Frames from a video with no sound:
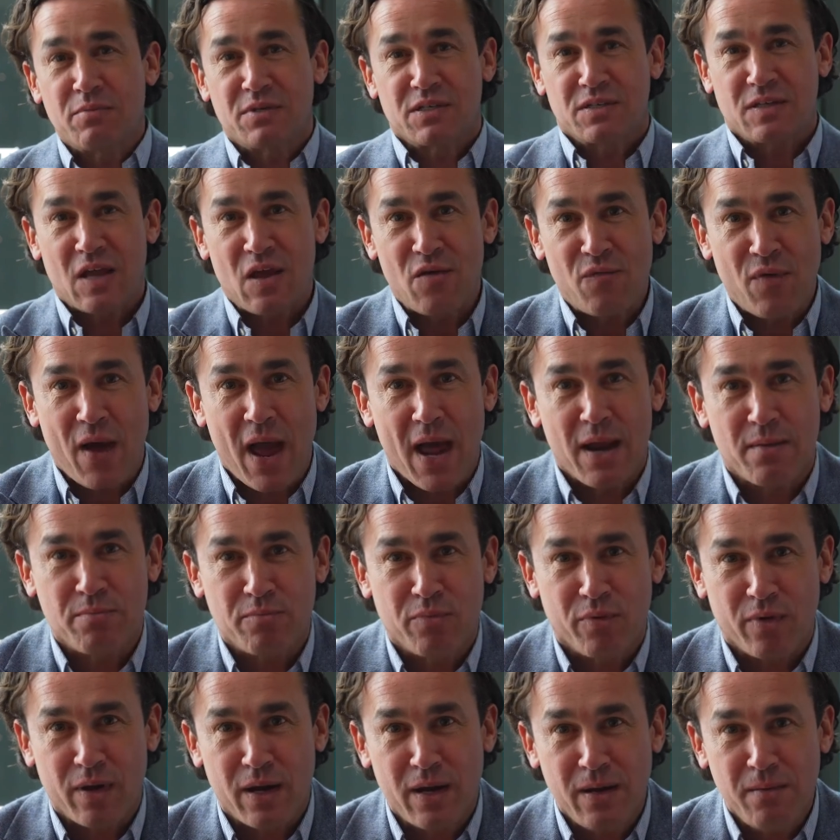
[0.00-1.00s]
is Steve
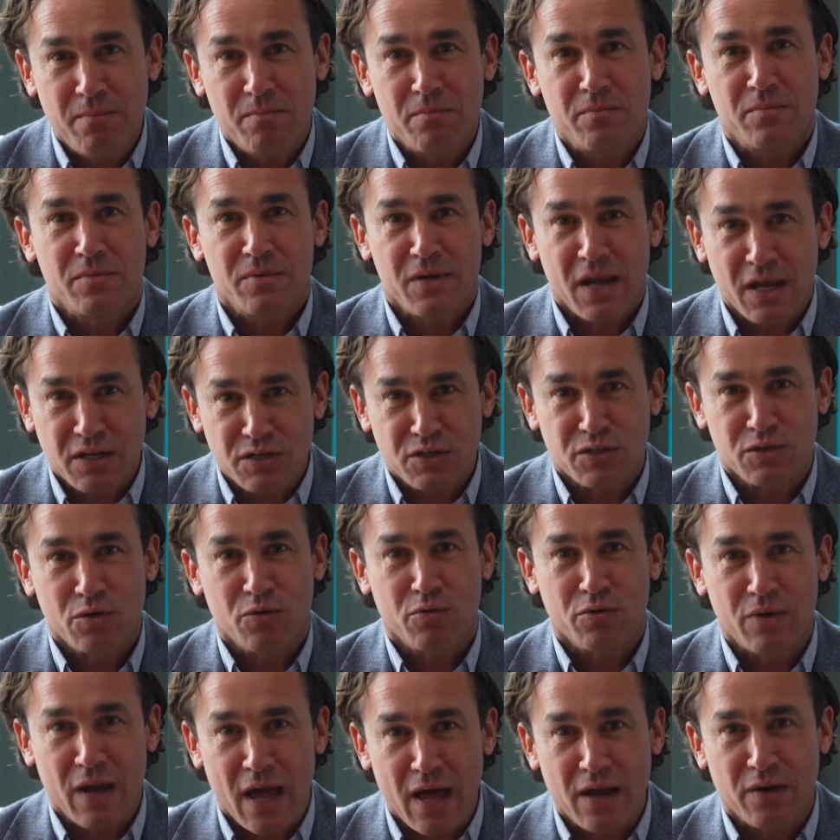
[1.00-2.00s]
Hanbury,
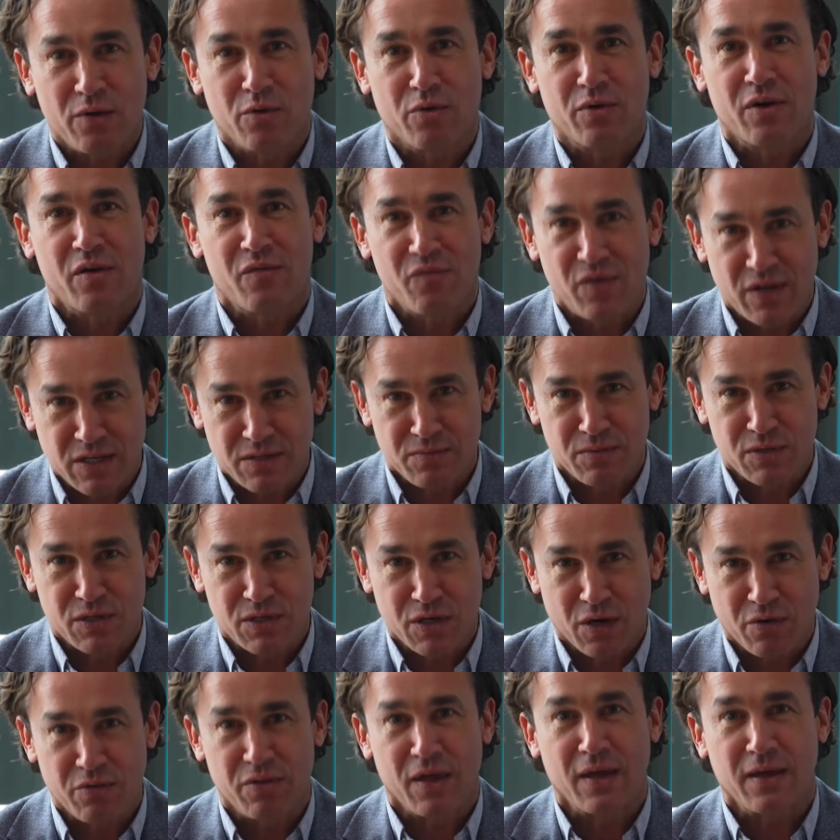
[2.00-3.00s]
National Landlord Investment
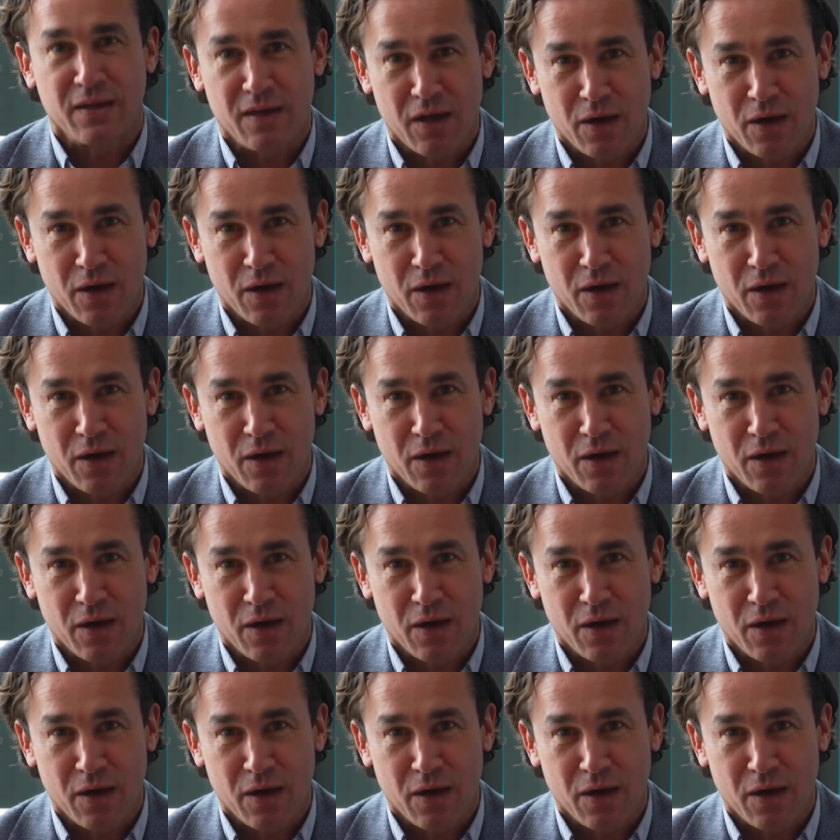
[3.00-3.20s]
Show. Thank